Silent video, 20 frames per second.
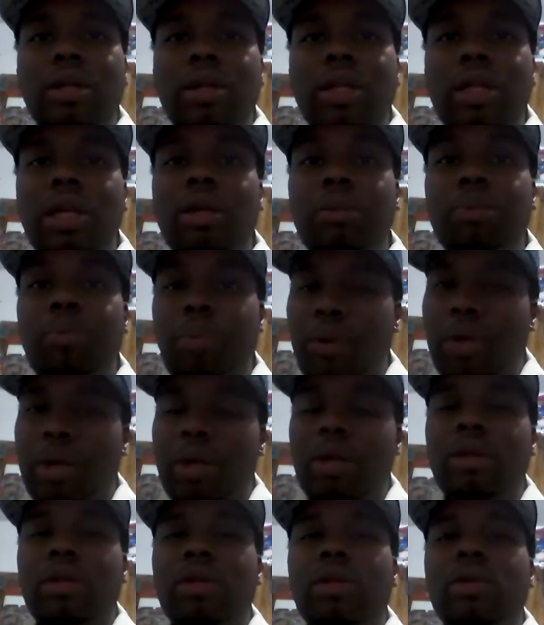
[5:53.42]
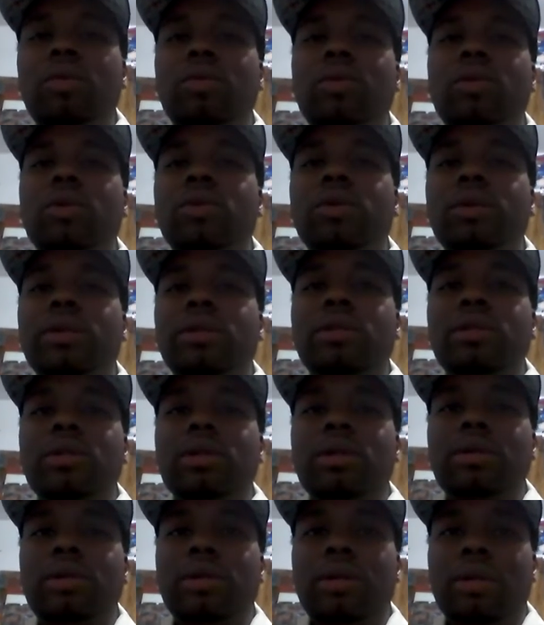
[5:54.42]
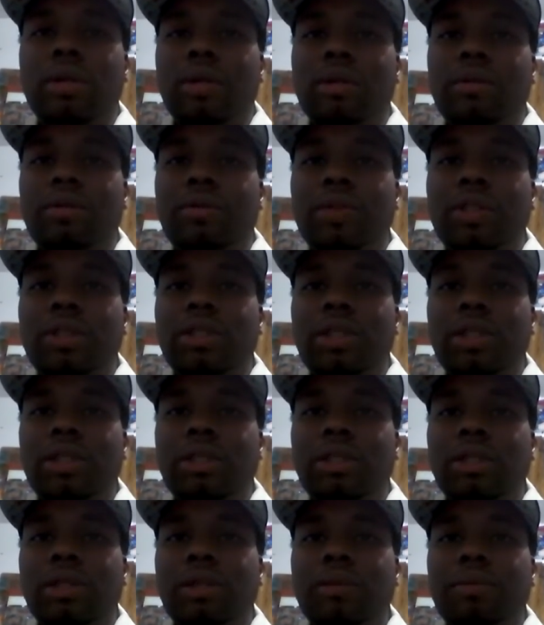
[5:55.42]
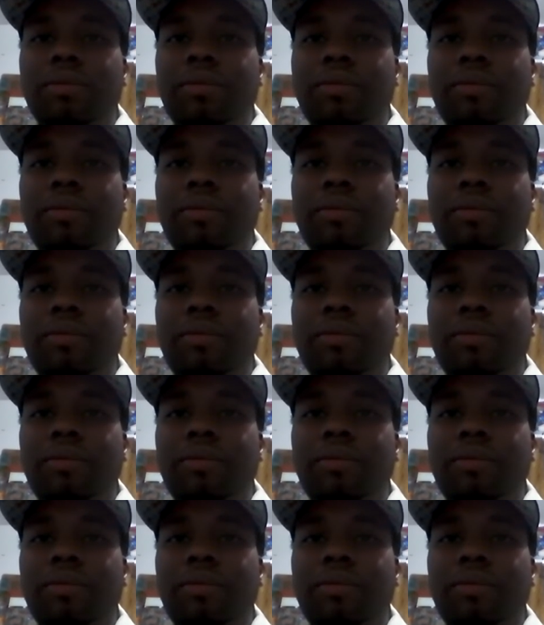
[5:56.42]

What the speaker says: Deep in the woods of Virginia.